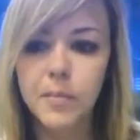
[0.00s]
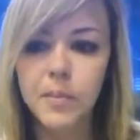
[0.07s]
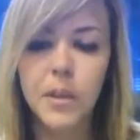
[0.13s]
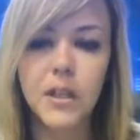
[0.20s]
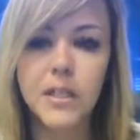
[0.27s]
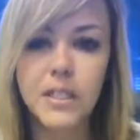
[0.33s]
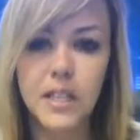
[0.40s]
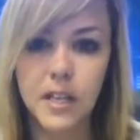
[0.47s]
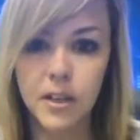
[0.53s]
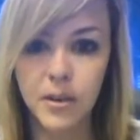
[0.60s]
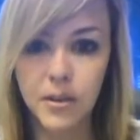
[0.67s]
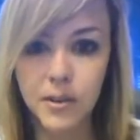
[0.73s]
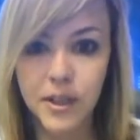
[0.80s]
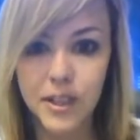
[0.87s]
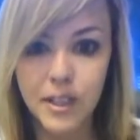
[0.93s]
Plus, I
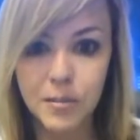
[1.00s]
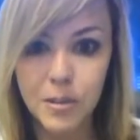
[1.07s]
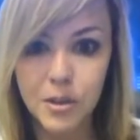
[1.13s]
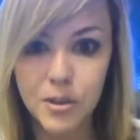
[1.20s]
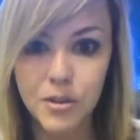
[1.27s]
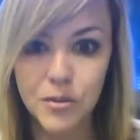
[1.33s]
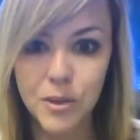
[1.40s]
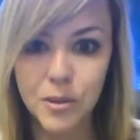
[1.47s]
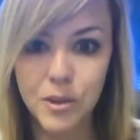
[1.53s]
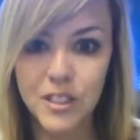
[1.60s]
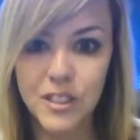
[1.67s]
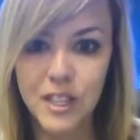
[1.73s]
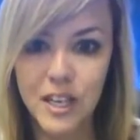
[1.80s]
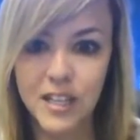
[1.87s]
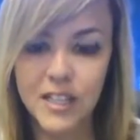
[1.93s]
know that most of you are
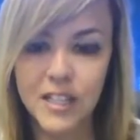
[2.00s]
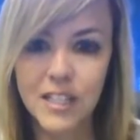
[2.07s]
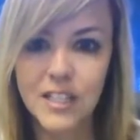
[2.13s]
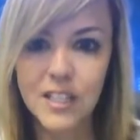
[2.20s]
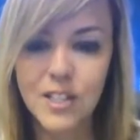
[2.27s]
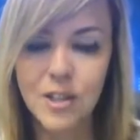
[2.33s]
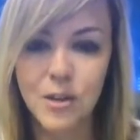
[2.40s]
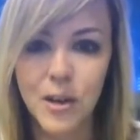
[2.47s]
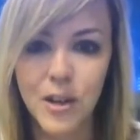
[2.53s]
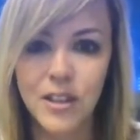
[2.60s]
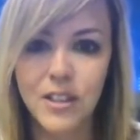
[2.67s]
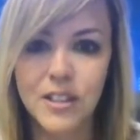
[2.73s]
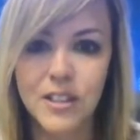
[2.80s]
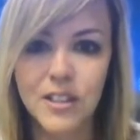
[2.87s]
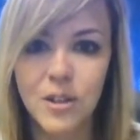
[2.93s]
in Texas, so I
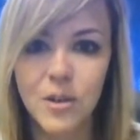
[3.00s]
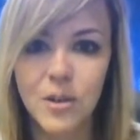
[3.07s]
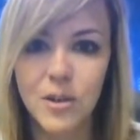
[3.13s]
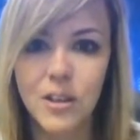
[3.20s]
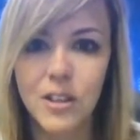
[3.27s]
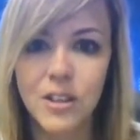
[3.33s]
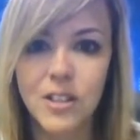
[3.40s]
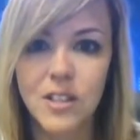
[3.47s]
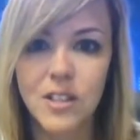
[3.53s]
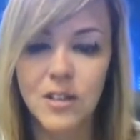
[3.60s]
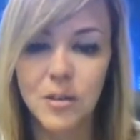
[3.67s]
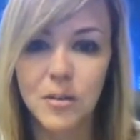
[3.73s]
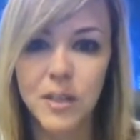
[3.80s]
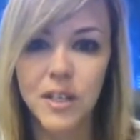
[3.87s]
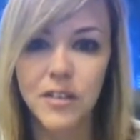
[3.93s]
know that there's a
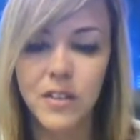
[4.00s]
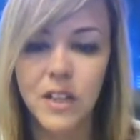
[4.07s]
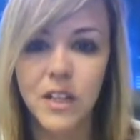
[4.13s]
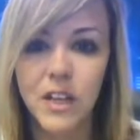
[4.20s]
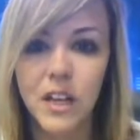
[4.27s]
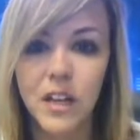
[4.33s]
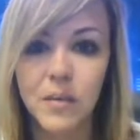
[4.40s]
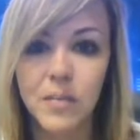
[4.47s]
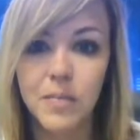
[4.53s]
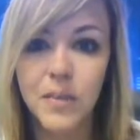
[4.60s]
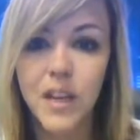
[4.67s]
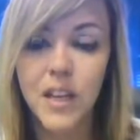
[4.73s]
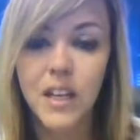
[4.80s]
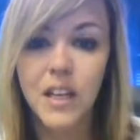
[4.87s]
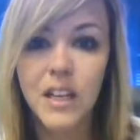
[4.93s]
little bit of
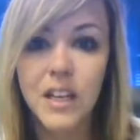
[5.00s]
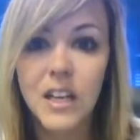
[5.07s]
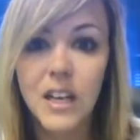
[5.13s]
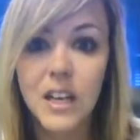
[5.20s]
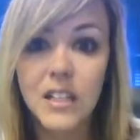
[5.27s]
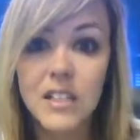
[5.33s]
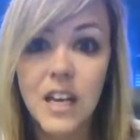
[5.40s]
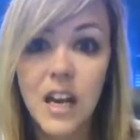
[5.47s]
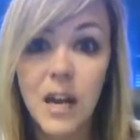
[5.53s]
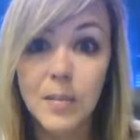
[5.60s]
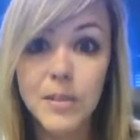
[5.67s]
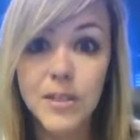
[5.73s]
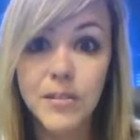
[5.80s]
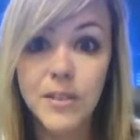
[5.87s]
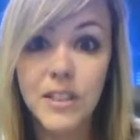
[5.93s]
a
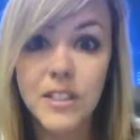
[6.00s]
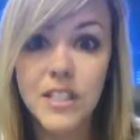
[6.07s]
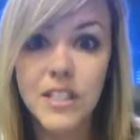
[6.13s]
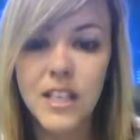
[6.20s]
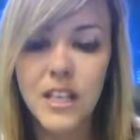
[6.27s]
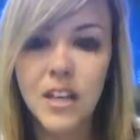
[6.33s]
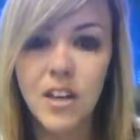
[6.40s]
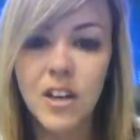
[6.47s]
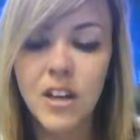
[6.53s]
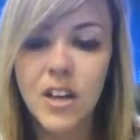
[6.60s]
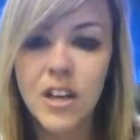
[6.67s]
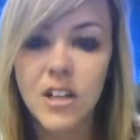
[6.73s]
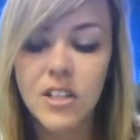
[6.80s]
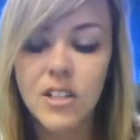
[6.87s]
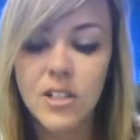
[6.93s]
time difference there,
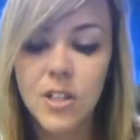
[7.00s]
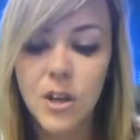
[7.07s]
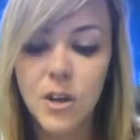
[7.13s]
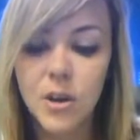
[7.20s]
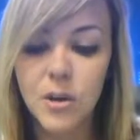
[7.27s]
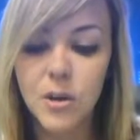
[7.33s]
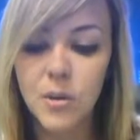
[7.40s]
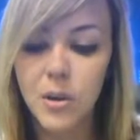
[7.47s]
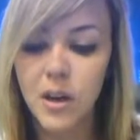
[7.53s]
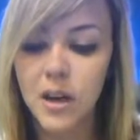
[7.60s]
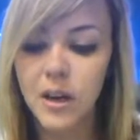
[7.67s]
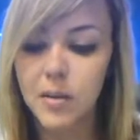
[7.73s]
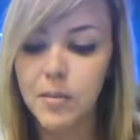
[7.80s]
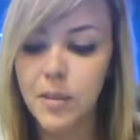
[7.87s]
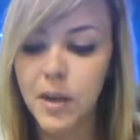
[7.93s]
so
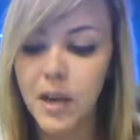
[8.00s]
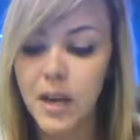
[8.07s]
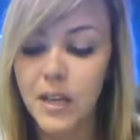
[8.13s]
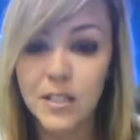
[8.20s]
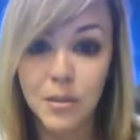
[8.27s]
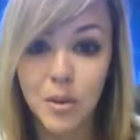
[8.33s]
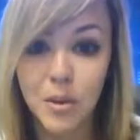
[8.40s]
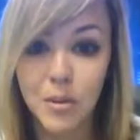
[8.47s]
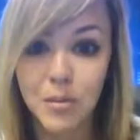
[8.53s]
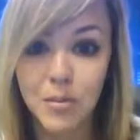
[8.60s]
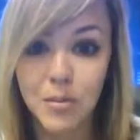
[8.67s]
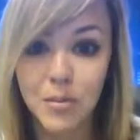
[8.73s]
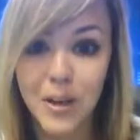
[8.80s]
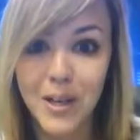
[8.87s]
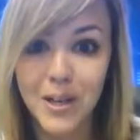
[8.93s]
I didn't want
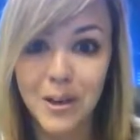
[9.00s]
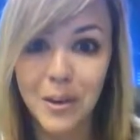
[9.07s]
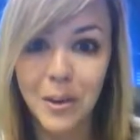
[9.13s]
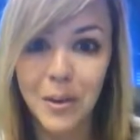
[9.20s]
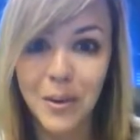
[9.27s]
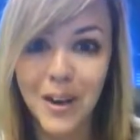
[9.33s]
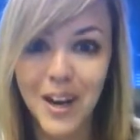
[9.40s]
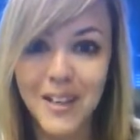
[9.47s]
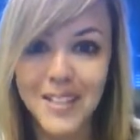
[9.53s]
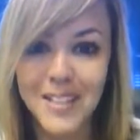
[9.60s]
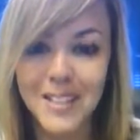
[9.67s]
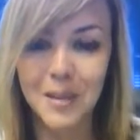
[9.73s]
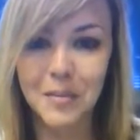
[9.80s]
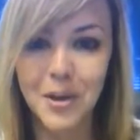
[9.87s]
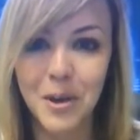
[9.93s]
to wake you
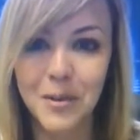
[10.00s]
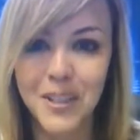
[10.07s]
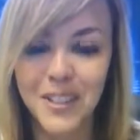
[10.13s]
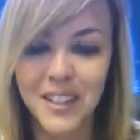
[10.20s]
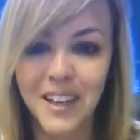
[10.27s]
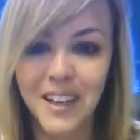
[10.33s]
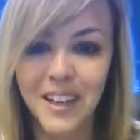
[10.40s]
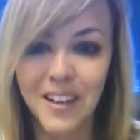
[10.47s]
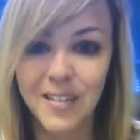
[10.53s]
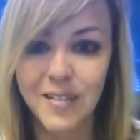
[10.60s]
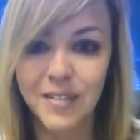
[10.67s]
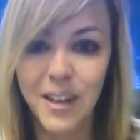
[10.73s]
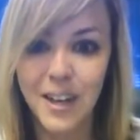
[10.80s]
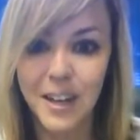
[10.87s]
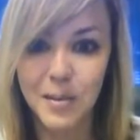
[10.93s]
guys up going
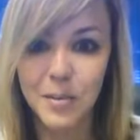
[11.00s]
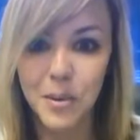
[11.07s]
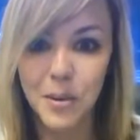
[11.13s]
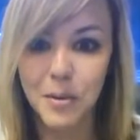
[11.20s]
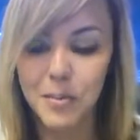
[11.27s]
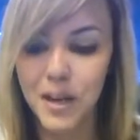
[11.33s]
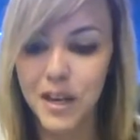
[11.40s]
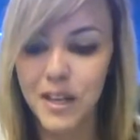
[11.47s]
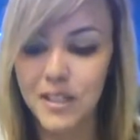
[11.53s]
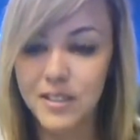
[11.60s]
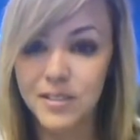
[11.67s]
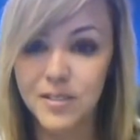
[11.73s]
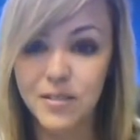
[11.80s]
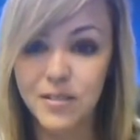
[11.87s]
live on my